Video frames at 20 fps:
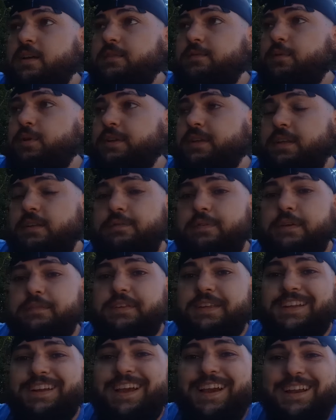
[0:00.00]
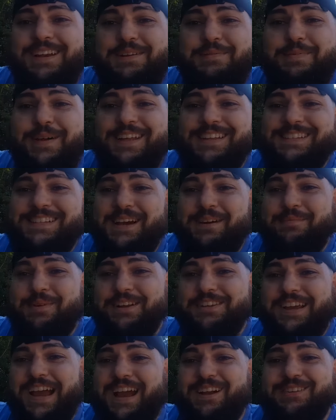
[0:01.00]
1450 it kind of depends how
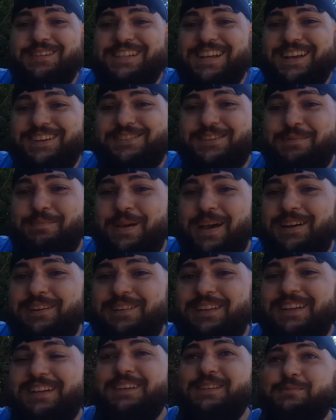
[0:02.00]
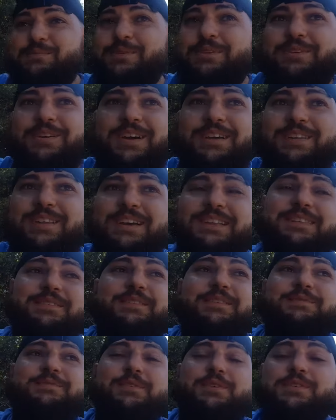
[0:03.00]
much i was actually pedaling because when you're on like the
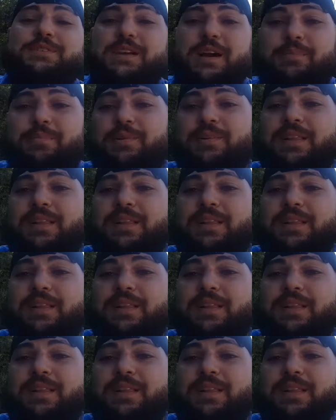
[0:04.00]
first couple